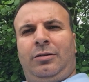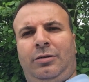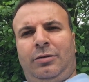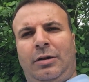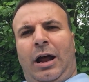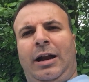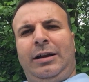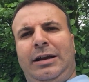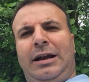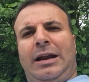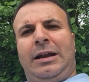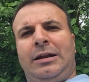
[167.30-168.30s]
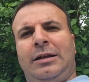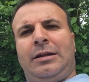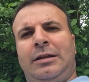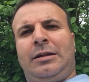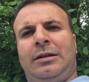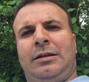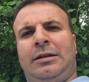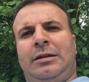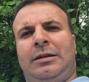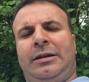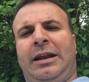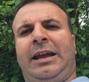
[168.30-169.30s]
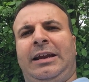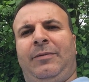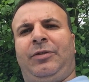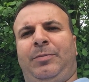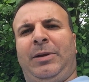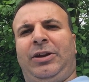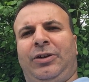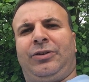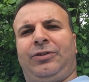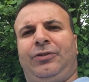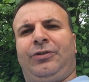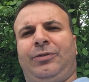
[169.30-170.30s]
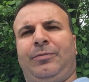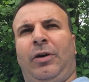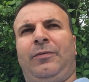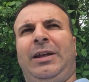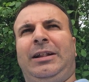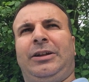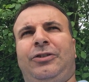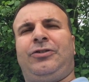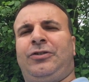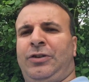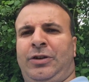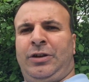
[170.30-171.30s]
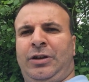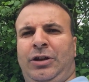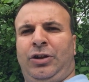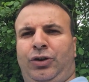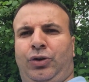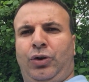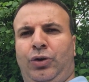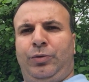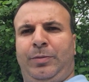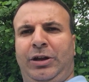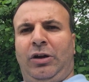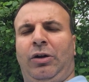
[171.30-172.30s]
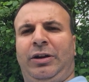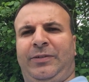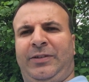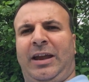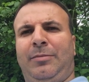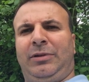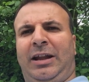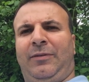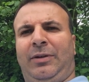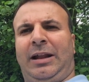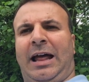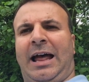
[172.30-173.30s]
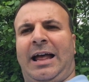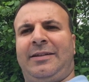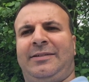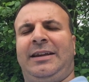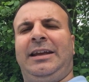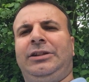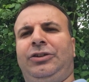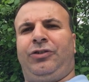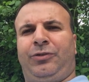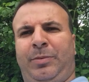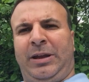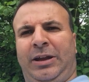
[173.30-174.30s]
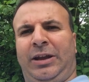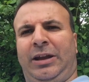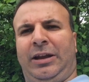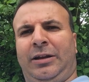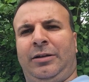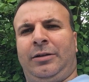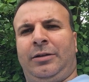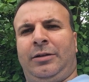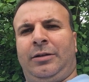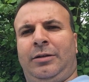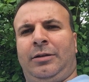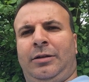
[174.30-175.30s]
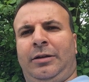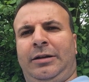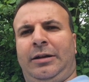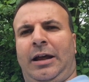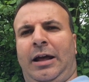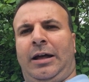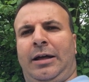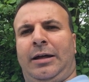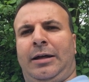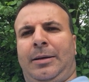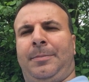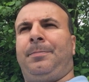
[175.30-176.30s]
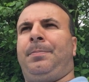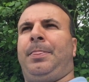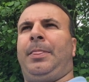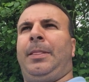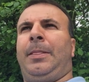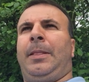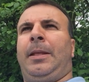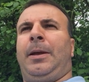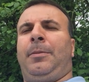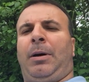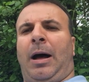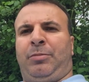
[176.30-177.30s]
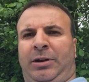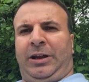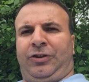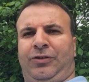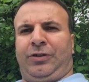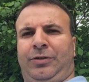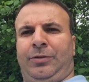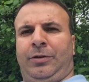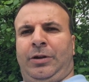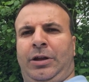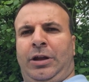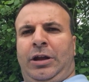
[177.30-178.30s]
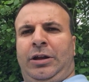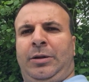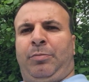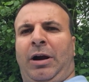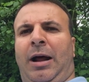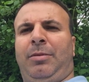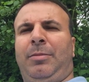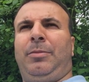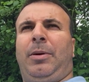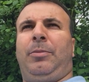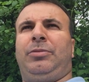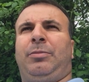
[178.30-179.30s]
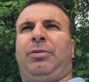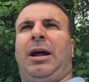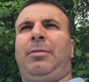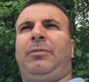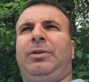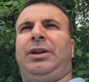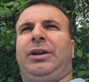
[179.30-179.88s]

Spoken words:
non-native speakers of English could be on the same level as English-speaking um, population. The problem with